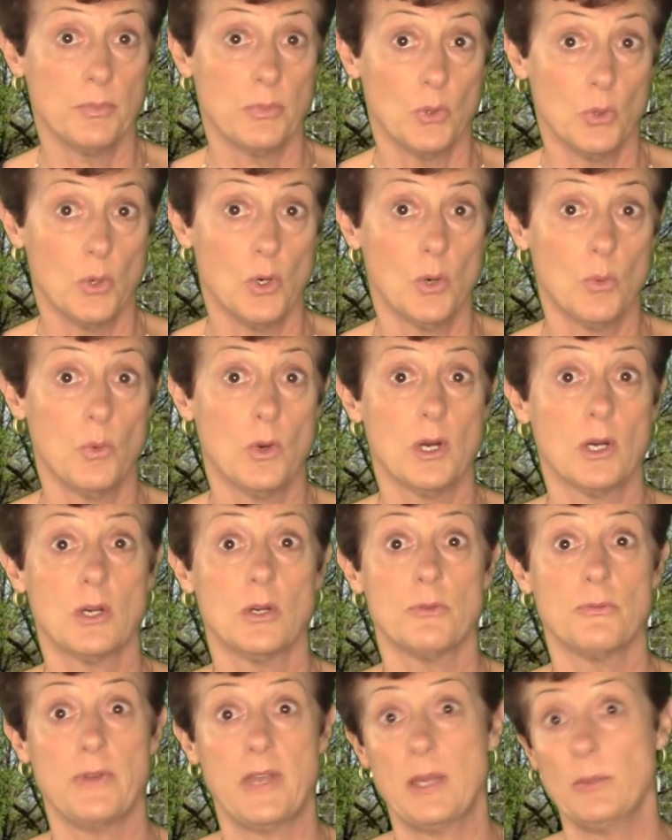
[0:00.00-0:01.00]
or work
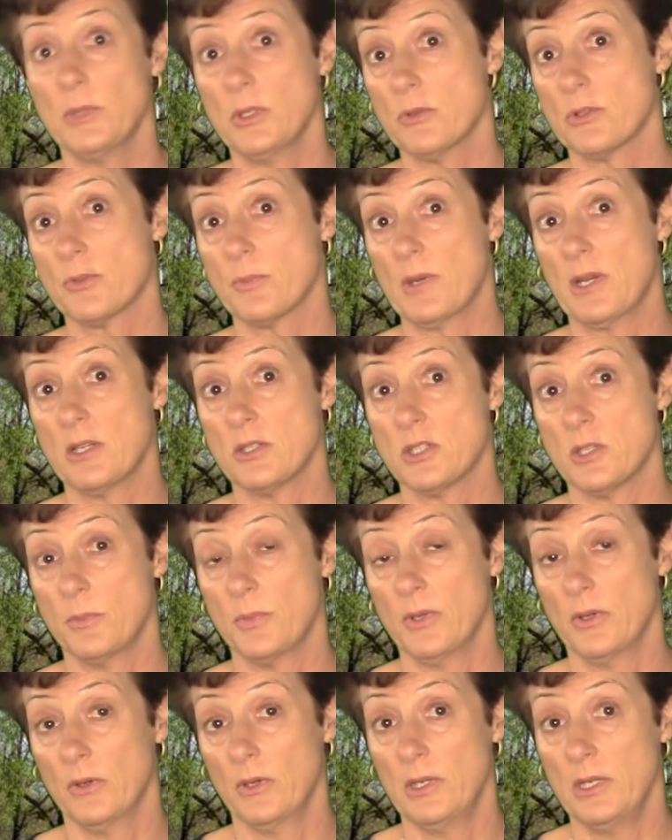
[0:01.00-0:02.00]
or family
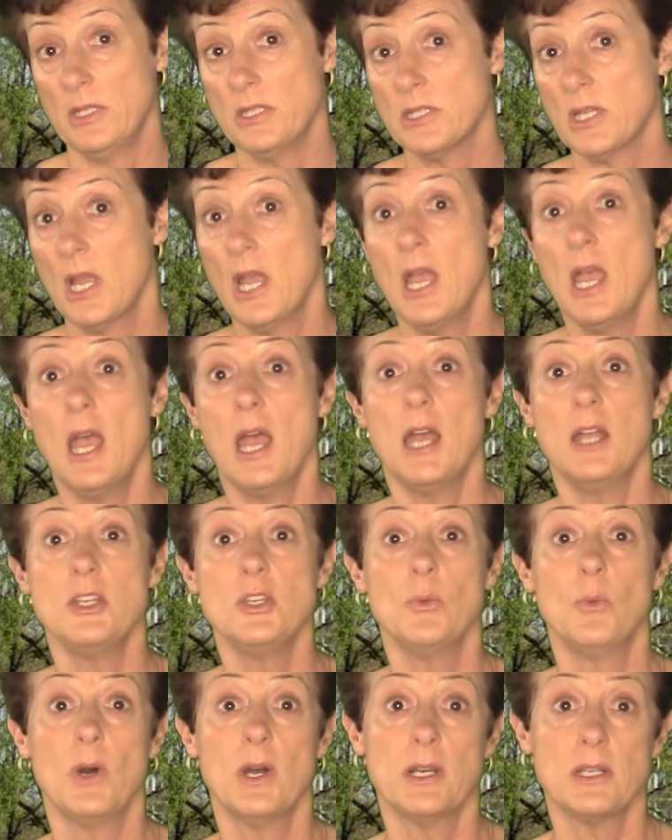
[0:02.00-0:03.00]
responsibilities, and
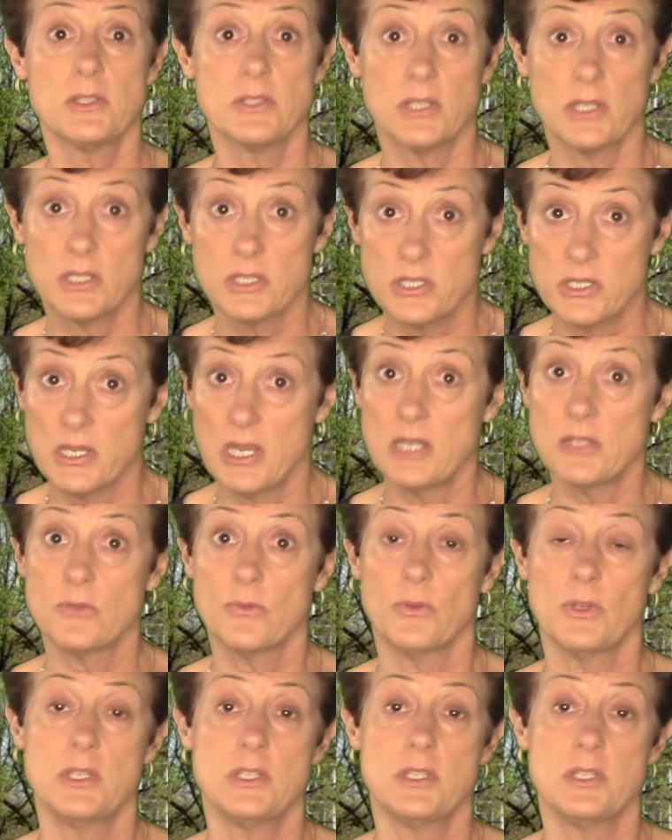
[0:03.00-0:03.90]
you want to successfully